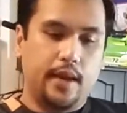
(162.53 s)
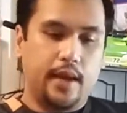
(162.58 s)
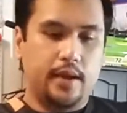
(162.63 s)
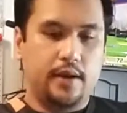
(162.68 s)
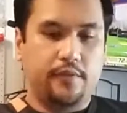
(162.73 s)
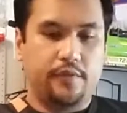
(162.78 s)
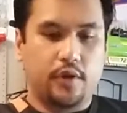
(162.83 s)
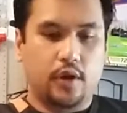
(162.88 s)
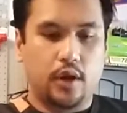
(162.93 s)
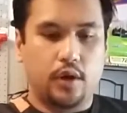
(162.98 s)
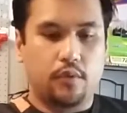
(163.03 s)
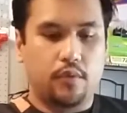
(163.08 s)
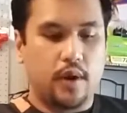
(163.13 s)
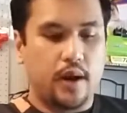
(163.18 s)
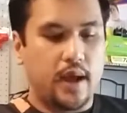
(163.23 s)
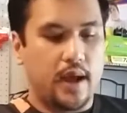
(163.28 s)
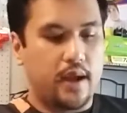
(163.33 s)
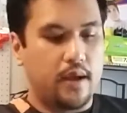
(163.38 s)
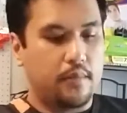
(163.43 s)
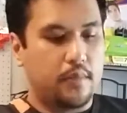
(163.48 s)
and if you're going to
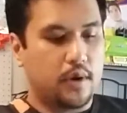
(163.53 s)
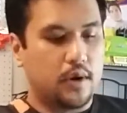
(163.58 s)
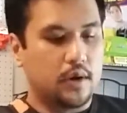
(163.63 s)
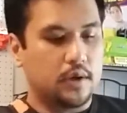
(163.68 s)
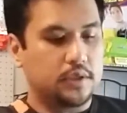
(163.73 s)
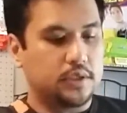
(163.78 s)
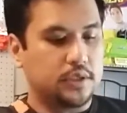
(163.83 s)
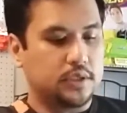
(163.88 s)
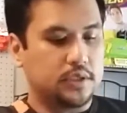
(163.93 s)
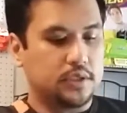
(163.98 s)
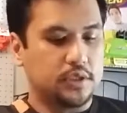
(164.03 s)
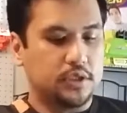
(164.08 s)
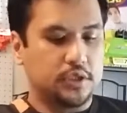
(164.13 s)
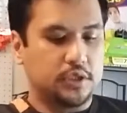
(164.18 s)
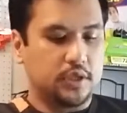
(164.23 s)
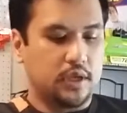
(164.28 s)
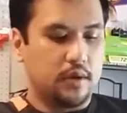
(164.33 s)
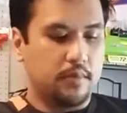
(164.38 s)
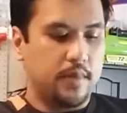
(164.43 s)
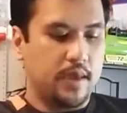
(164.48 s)
run IMRs, this is
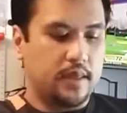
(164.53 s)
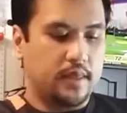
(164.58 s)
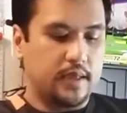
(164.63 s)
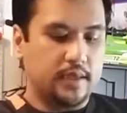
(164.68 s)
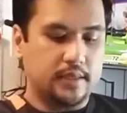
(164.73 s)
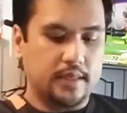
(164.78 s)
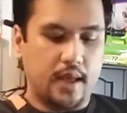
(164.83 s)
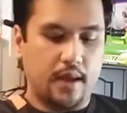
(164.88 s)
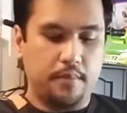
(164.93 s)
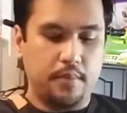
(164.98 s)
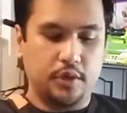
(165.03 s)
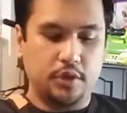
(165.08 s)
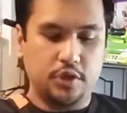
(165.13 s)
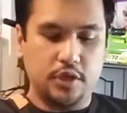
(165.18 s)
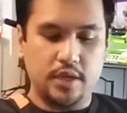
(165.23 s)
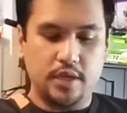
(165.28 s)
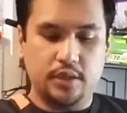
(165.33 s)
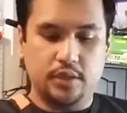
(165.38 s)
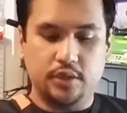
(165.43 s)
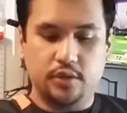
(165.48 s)
just going to make things that much
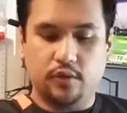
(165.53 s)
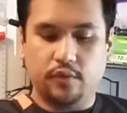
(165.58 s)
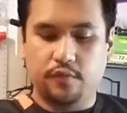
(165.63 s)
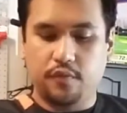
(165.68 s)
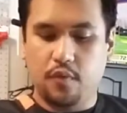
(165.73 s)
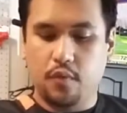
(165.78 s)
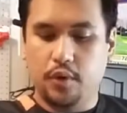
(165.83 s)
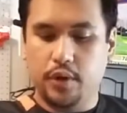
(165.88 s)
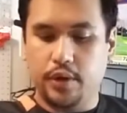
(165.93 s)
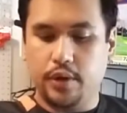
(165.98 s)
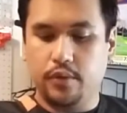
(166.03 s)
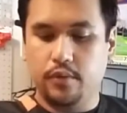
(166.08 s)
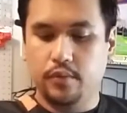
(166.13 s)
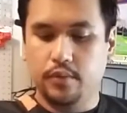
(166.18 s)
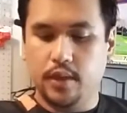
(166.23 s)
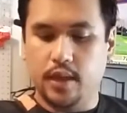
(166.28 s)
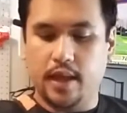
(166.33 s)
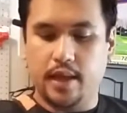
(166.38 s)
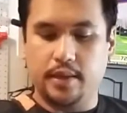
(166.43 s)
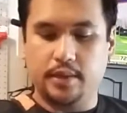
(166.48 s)
easier for you,
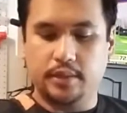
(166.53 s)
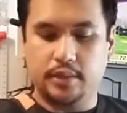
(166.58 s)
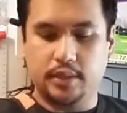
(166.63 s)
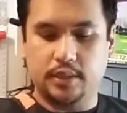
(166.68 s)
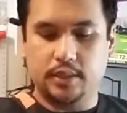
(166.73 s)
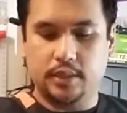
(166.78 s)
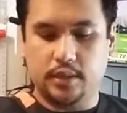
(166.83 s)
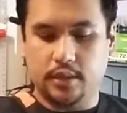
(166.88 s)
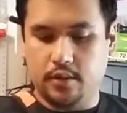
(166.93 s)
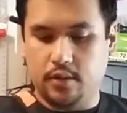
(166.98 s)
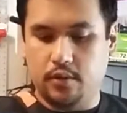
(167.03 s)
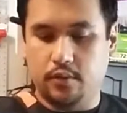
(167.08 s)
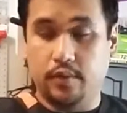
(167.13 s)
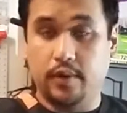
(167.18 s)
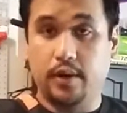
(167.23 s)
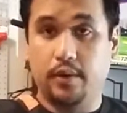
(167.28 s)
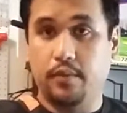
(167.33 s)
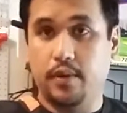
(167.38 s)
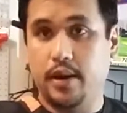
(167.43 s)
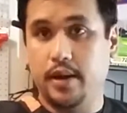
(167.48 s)
as it's
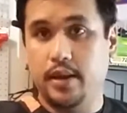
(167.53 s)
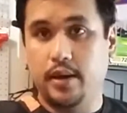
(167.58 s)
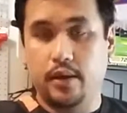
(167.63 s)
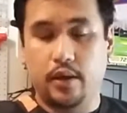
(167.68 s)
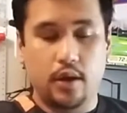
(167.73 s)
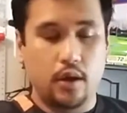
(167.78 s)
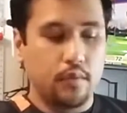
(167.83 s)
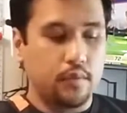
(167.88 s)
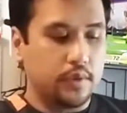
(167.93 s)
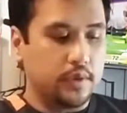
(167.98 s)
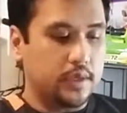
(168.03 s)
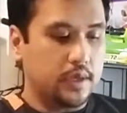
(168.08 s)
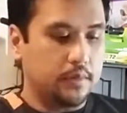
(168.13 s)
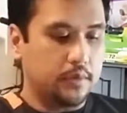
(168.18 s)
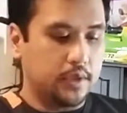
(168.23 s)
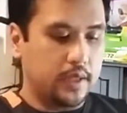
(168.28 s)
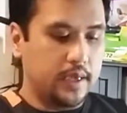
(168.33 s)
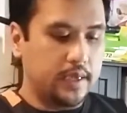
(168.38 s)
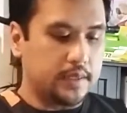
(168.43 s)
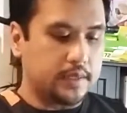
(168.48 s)
already ready to go with
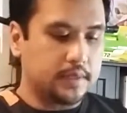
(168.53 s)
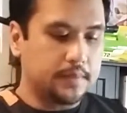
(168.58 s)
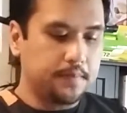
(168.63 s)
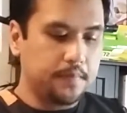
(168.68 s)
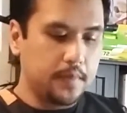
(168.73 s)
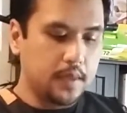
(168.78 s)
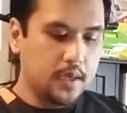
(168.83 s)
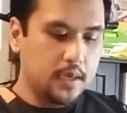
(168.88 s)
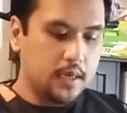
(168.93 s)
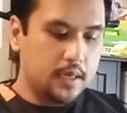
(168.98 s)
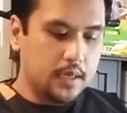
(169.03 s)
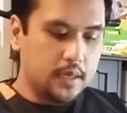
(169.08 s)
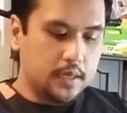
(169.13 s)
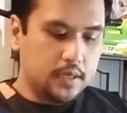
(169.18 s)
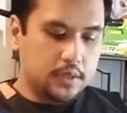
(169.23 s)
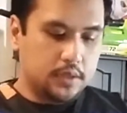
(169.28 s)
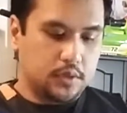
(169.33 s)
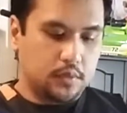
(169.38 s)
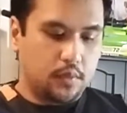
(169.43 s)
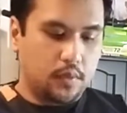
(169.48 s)
AA's.
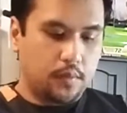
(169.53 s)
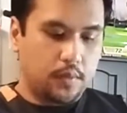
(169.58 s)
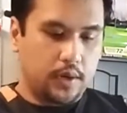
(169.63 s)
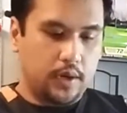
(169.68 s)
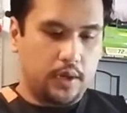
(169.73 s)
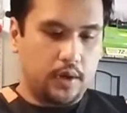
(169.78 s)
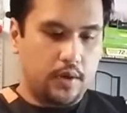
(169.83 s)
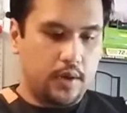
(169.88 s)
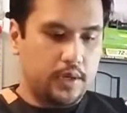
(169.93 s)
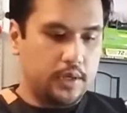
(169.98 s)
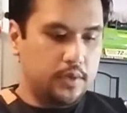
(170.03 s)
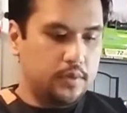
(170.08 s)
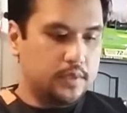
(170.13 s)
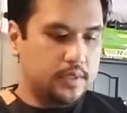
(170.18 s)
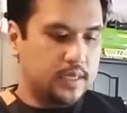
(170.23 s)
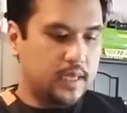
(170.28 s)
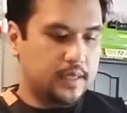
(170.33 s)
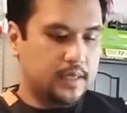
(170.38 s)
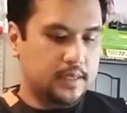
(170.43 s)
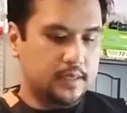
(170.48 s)
So what we're going to go ahead and do
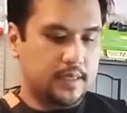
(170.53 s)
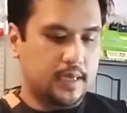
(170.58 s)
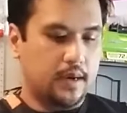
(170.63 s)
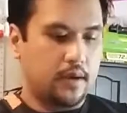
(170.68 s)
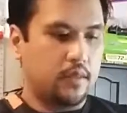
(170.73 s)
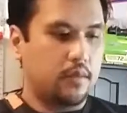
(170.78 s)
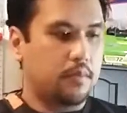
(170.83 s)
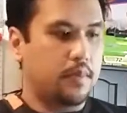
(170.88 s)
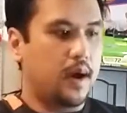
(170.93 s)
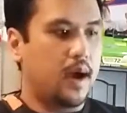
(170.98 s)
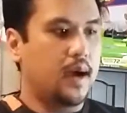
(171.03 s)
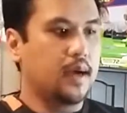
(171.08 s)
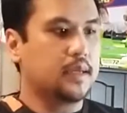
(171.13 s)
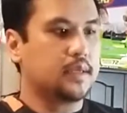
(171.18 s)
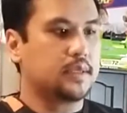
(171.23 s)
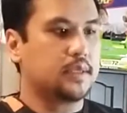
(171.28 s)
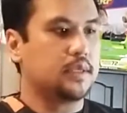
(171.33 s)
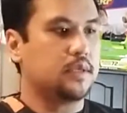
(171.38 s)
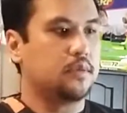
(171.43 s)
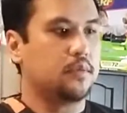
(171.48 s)
is get this out of the
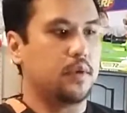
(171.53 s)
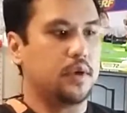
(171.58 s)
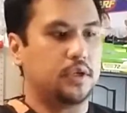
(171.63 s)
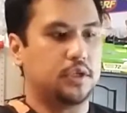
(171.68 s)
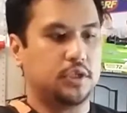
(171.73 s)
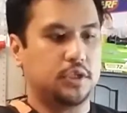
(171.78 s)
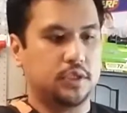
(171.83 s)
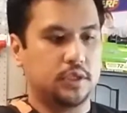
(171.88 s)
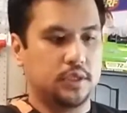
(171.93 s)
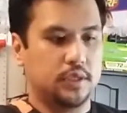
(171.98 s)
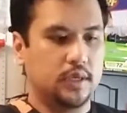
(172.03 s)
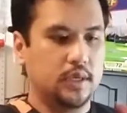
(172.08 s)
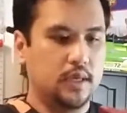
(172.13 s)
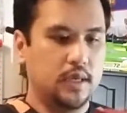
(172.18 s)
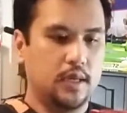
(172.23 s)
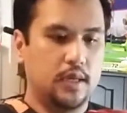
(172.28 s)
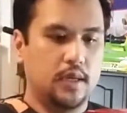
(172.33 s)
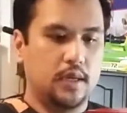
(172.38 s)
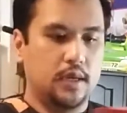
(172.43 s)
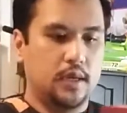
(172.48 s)
box, which
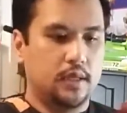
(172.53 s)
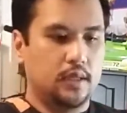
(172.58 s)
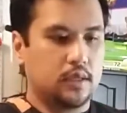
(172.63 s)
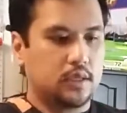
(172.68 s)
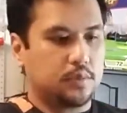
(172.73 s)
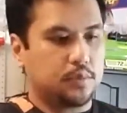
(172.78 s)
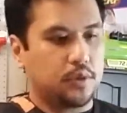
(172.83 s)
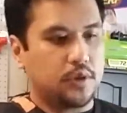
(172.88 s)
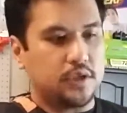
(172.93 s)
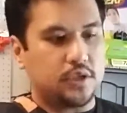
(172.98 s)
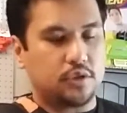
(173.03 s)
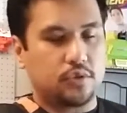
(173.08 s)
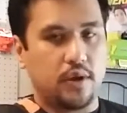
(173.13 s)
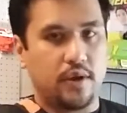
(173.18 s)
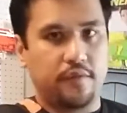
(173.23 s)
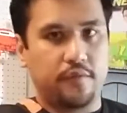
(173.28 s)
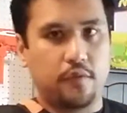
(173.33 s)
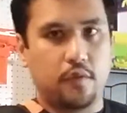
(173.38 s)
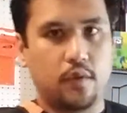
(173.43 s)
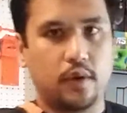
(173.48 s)
it looks pretty
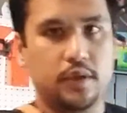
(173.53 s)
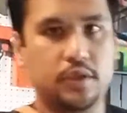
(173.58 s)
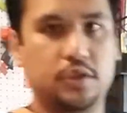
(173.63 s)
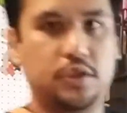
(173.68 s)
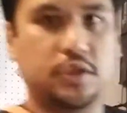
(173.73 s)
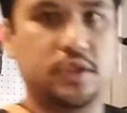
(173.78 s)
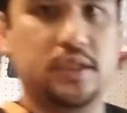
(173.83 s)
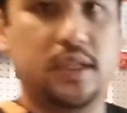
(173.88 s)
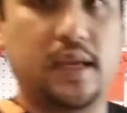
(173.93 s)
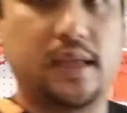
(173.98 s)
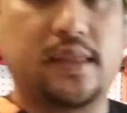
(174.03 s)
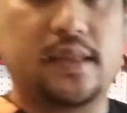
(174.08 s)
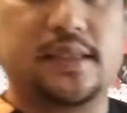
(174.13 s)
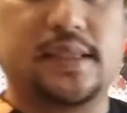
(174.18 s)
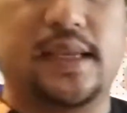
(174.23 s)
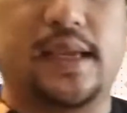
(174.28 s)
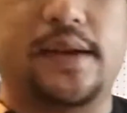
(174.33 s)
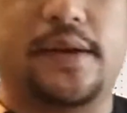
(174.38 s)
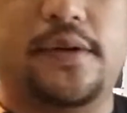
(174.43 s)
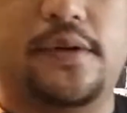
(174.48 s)
straightforward. It's just like the
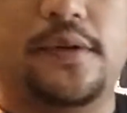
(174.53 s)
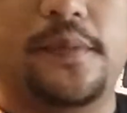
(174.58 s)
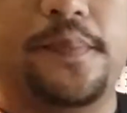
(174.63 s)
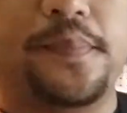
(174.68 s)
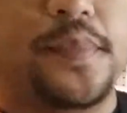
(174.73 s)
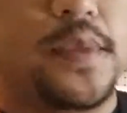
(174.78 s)
Sentinel,